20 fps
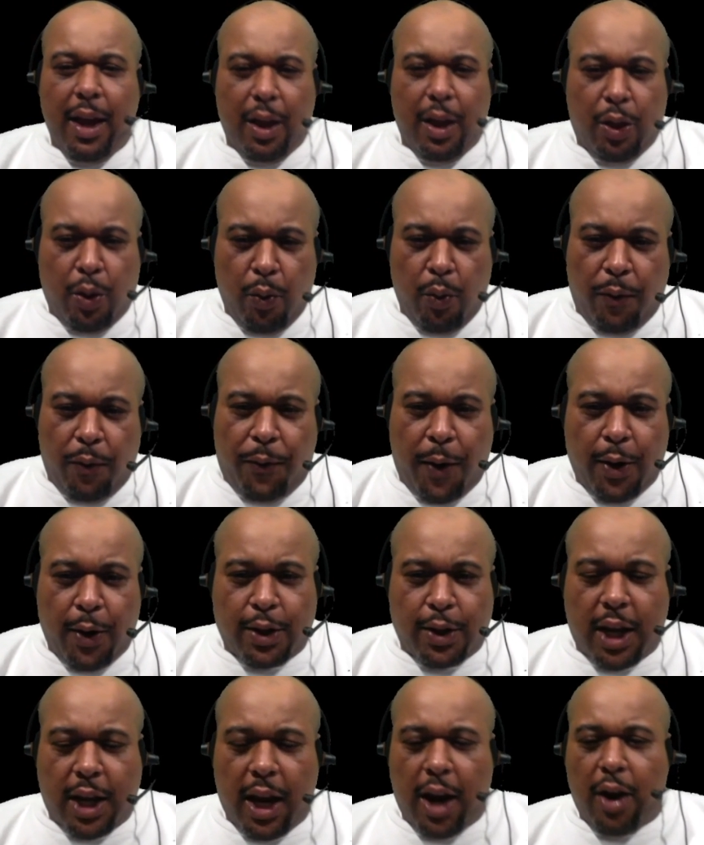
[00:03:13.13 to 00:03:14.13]
through the
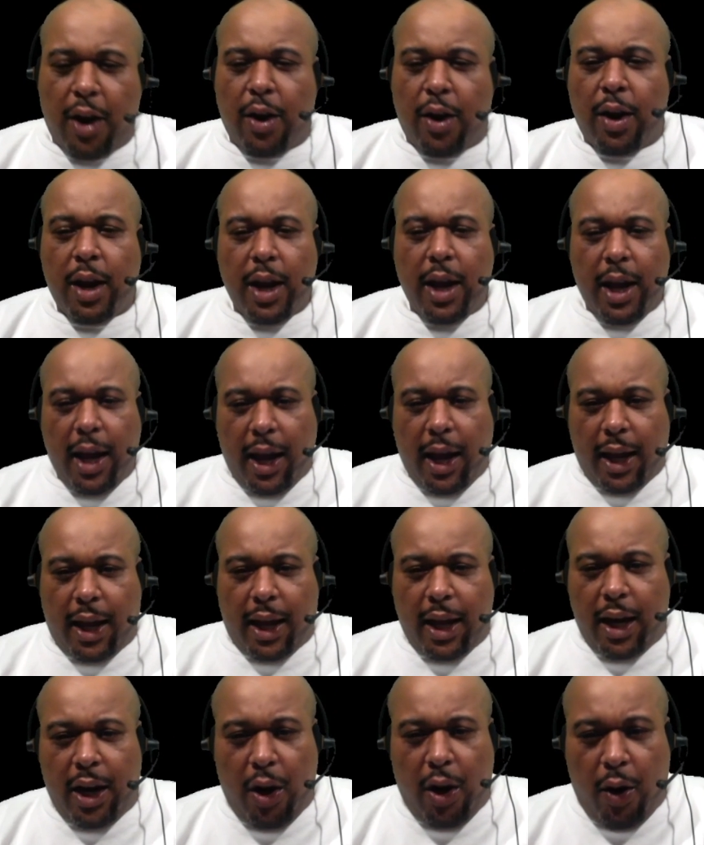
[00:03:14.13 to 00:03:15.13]
first year and
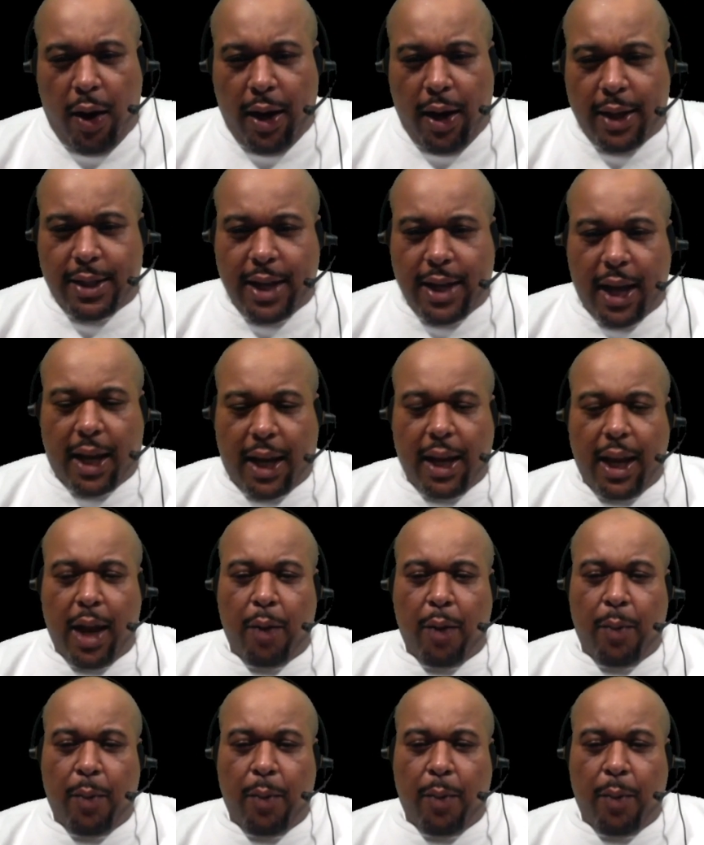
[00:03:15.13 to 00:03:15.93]
get it on the second year.